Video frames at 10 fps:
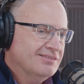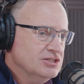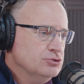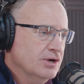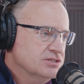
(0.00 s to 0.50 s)
Now,
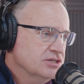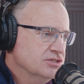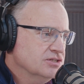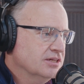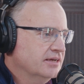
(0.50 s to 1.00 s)
this
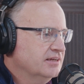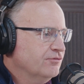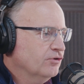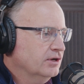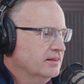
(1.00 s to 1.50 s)
transition is a lot
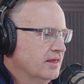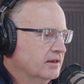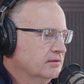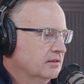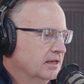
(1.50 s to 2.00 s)
different in
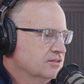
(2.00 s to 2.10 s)
that